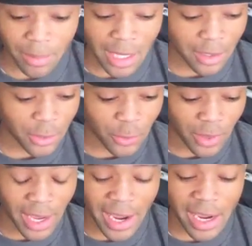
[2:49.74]
I'm blocking
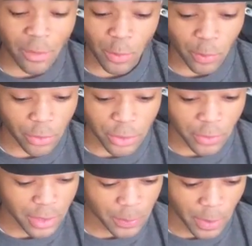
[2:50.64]
you and reporting
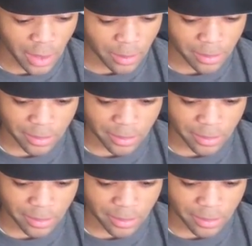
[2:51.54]
you as spam.